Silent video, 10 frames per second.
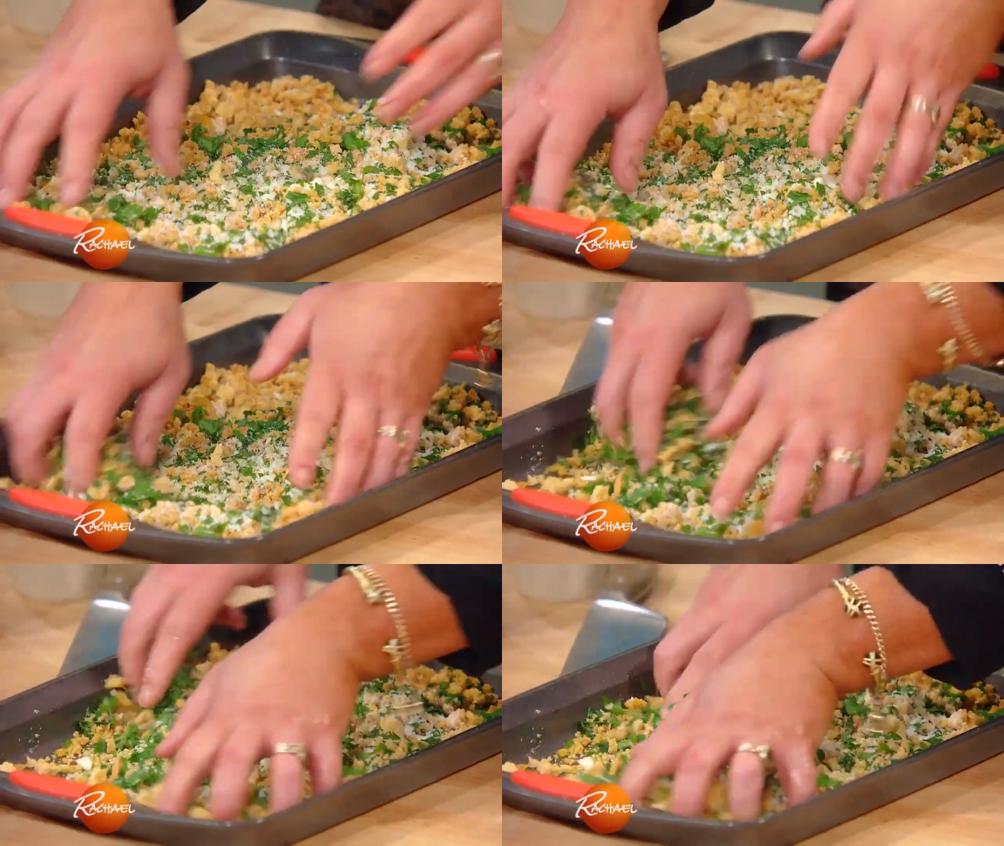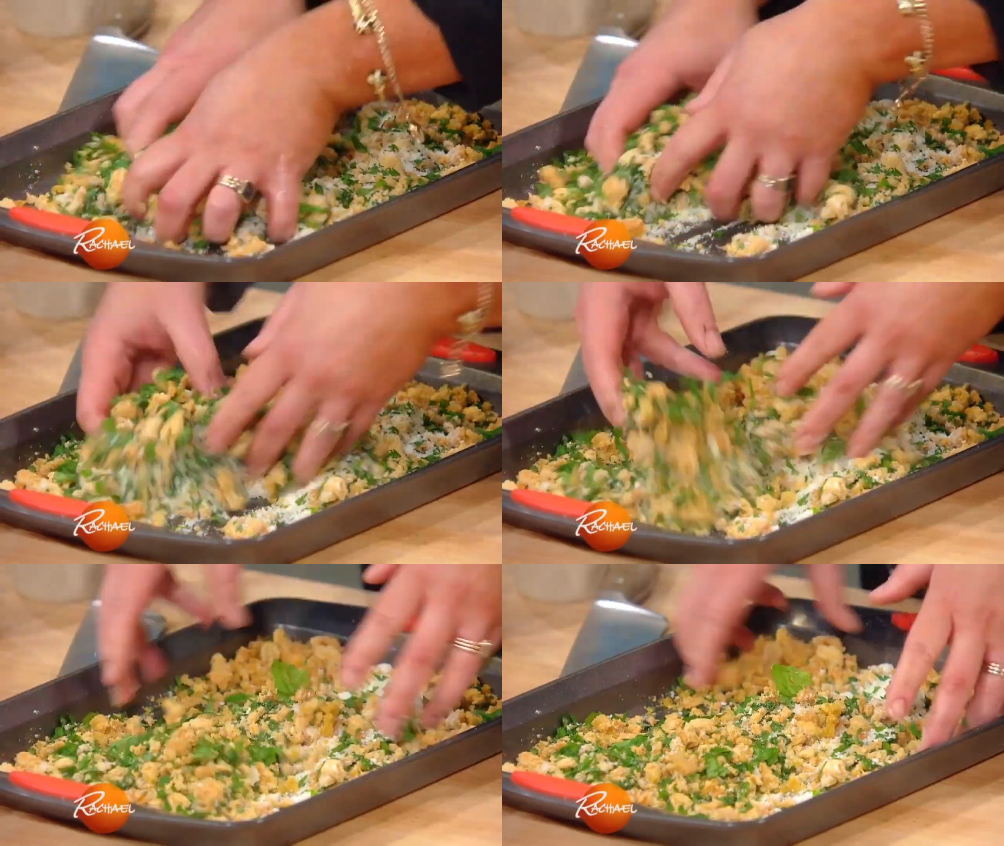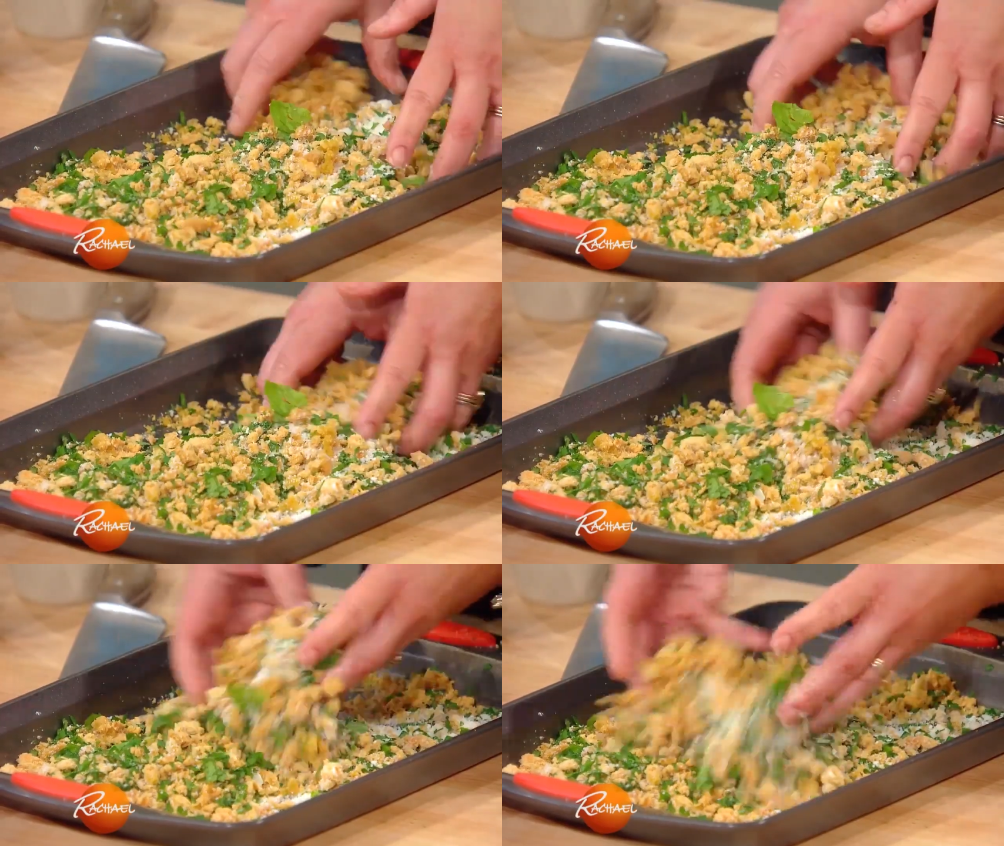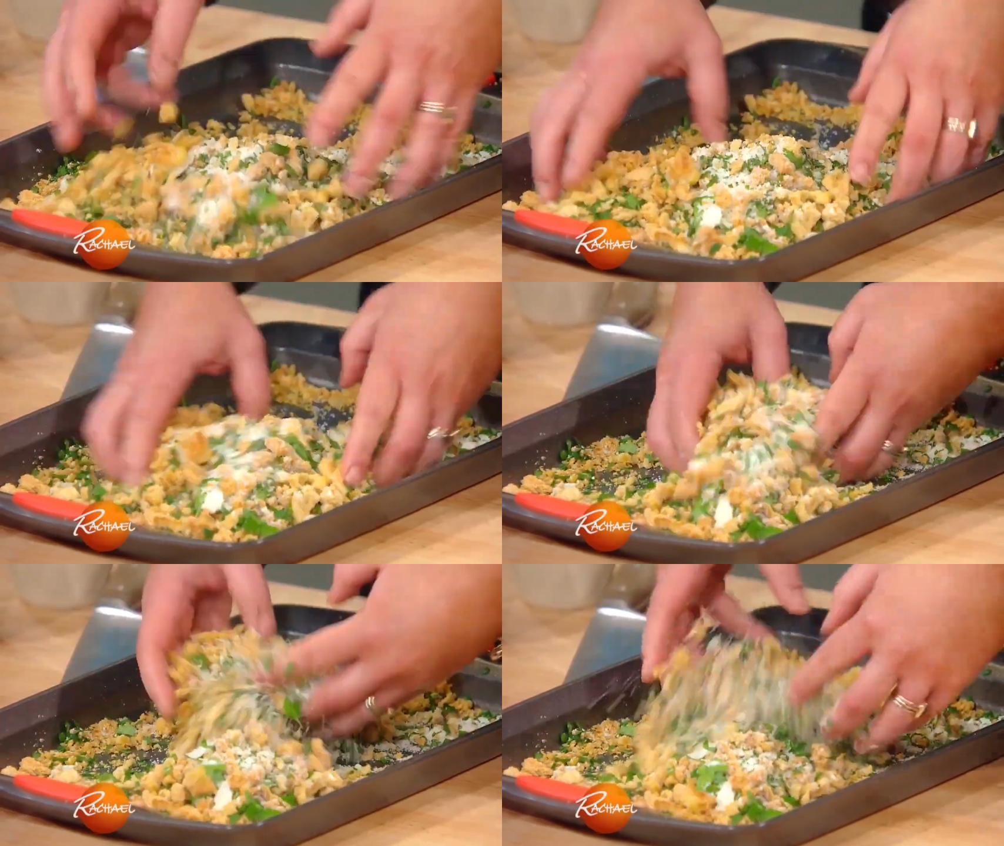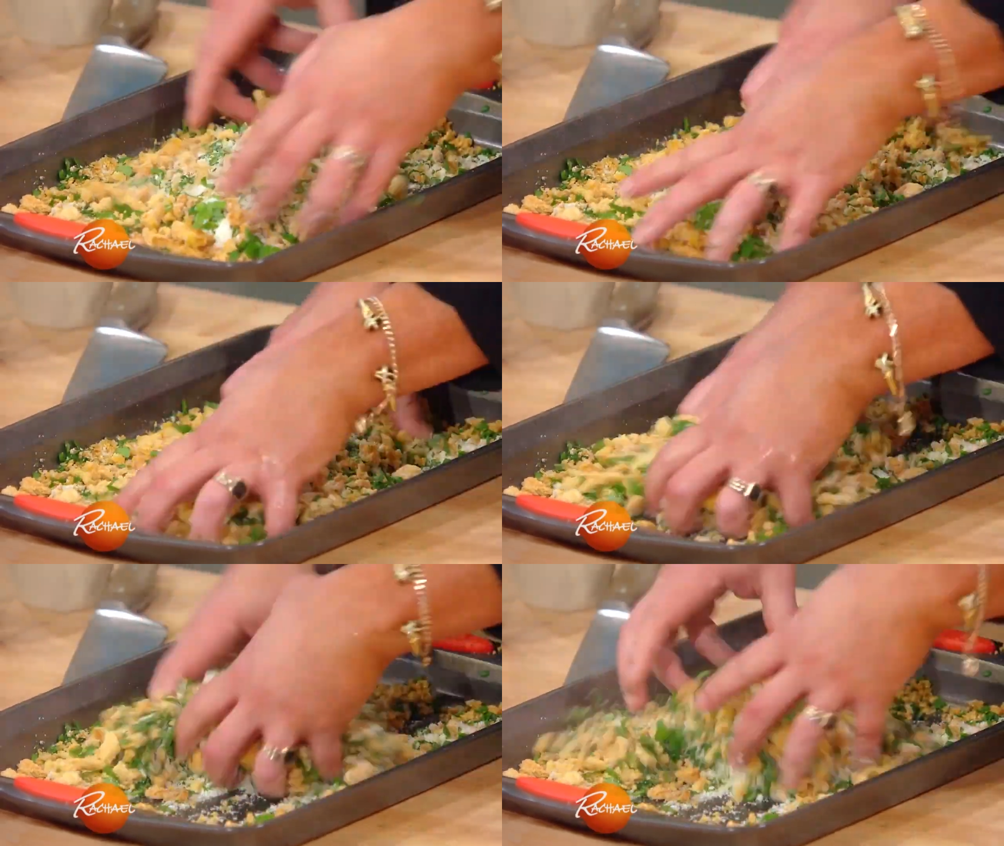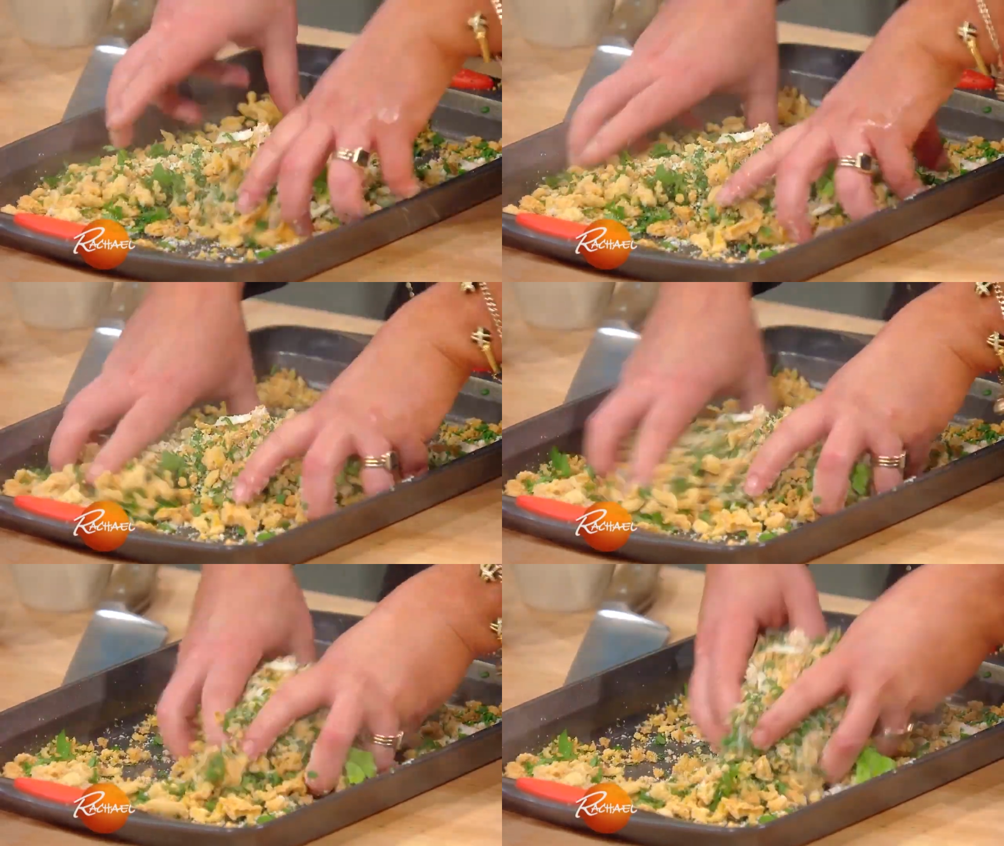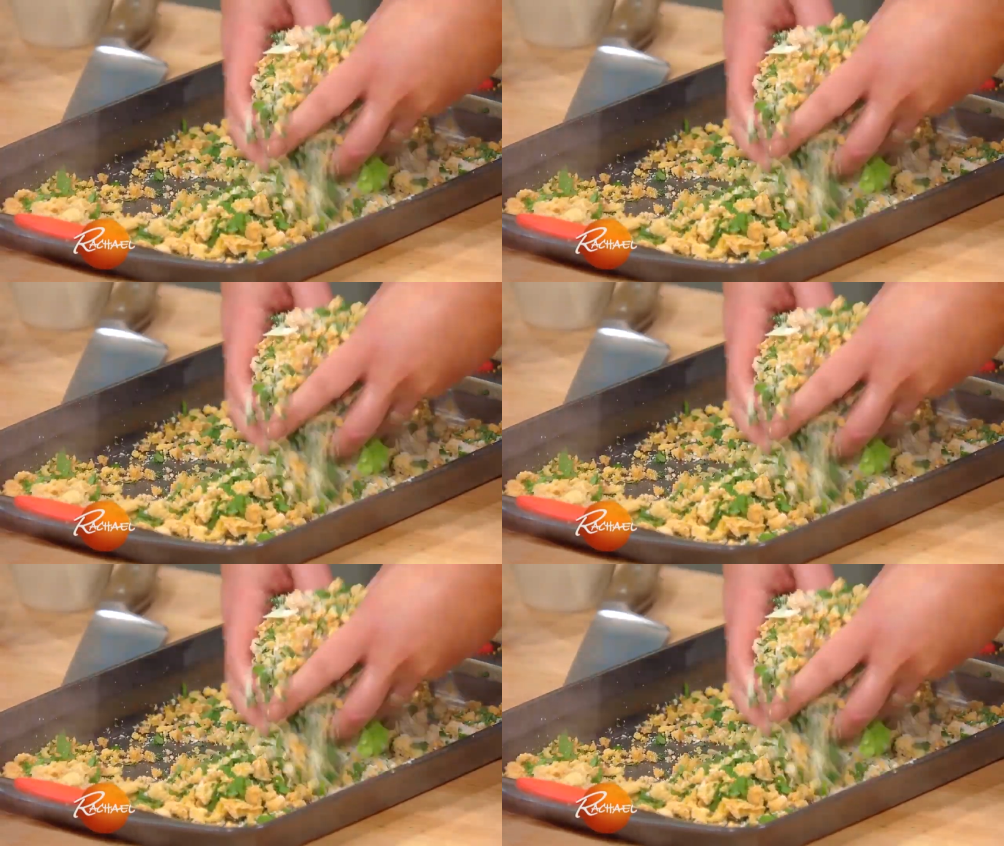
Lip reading: Nobody's mouth can be seen.